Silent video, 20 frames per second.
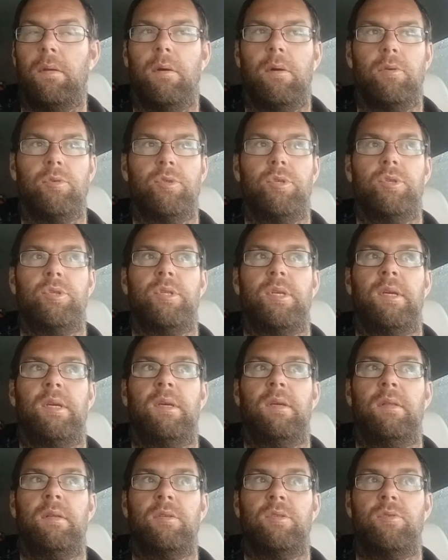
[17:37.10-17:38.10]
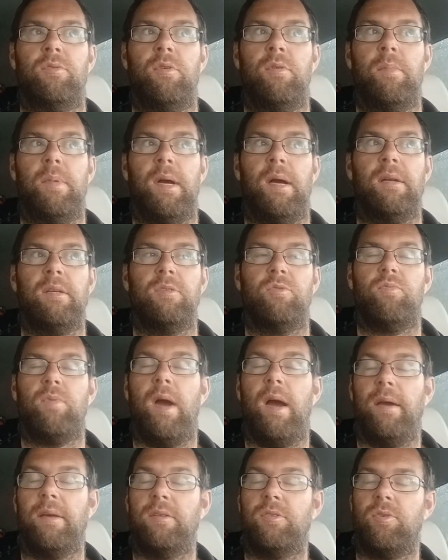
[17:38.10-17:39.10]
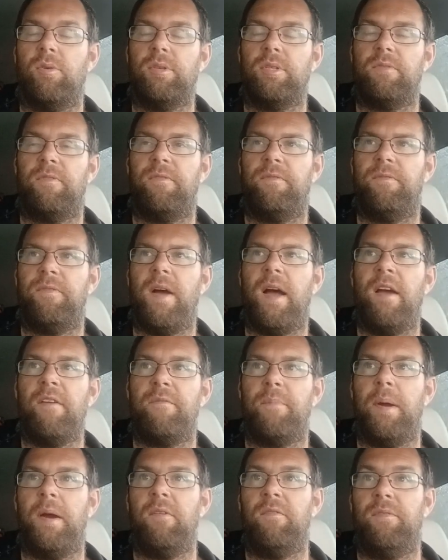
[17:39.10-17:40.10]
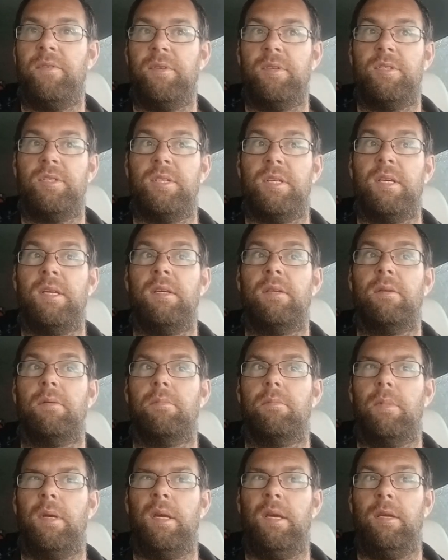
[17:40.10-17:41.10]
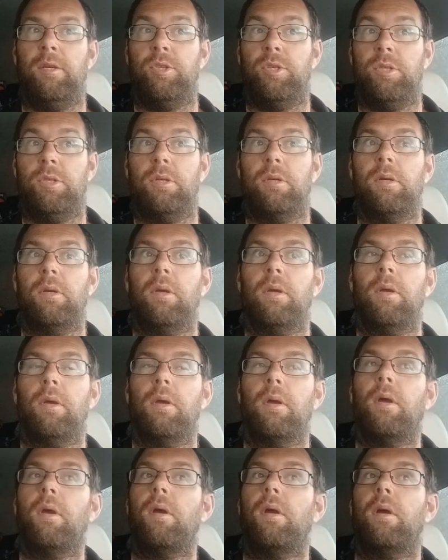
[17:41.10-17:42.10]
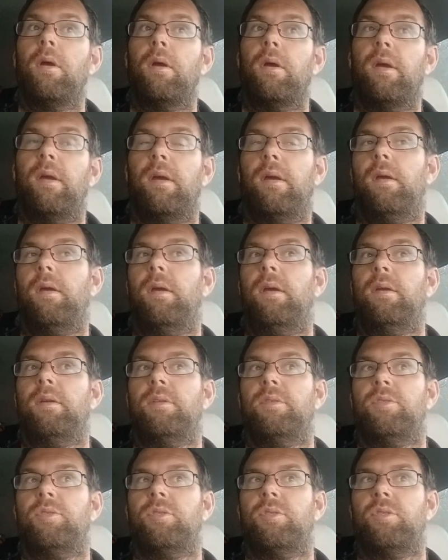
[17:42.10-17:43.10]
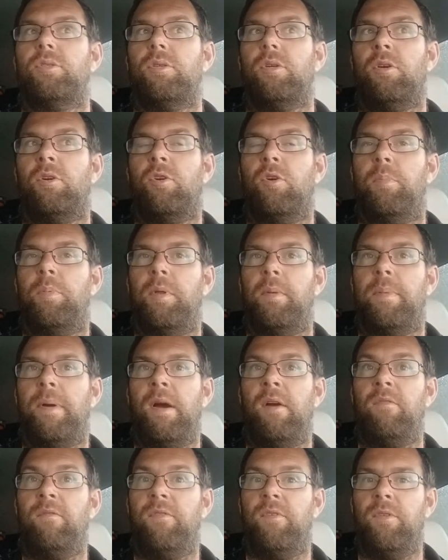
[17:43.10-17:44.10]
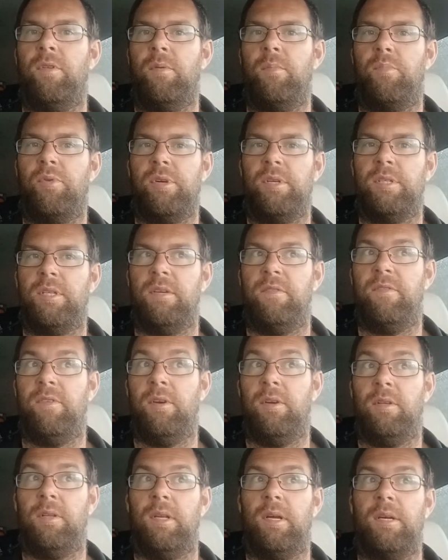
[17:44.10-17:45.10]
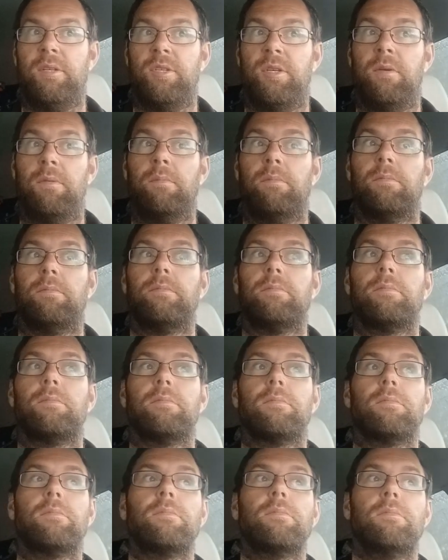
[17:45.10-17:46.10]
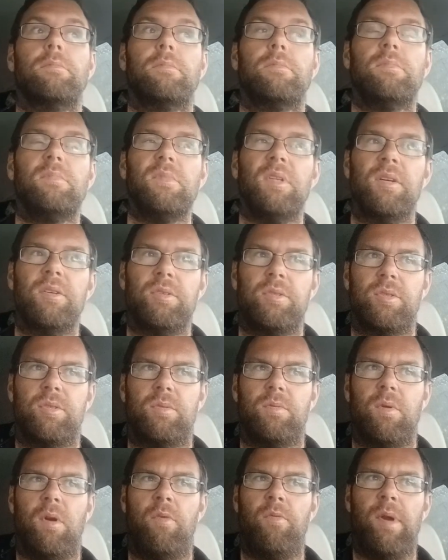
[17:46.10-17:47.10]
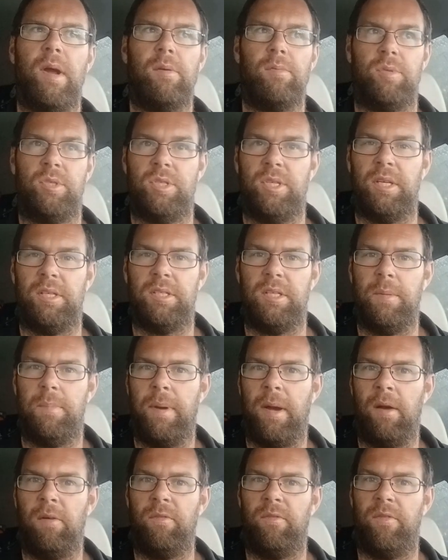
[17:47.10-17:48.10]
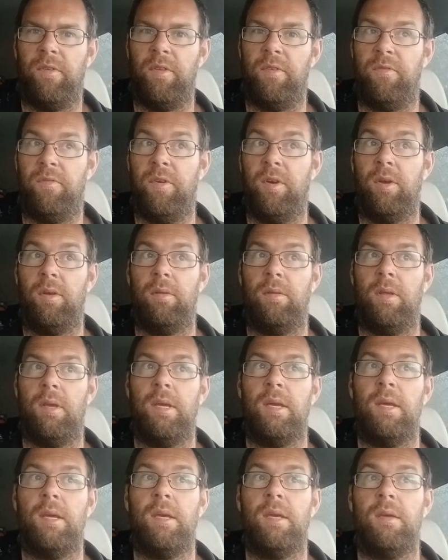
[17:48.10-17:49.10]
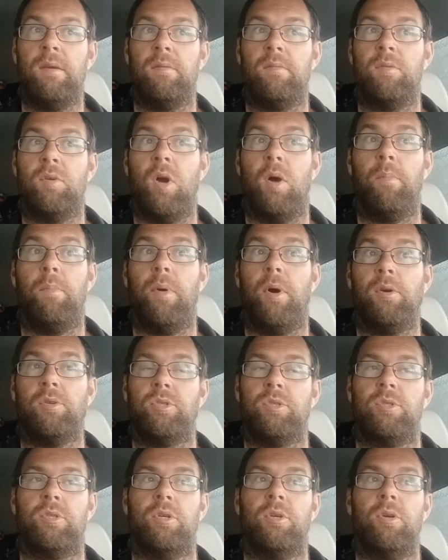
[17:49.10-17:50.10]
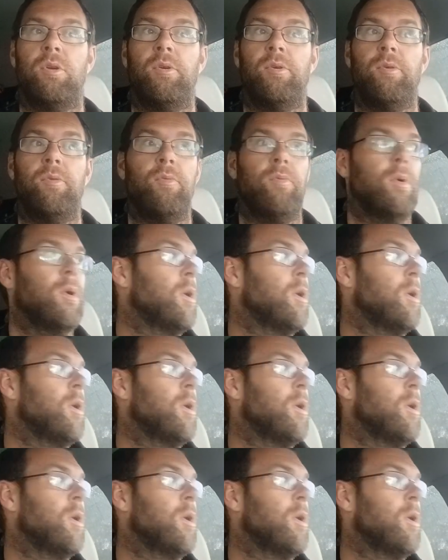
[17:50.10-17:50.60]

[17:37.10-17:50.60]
was just thinking this through in my head. It's right, so it's £5 for the seed ish, it's a couple of pounds for the pre-seed fertilizer, it's around £60 for the compost to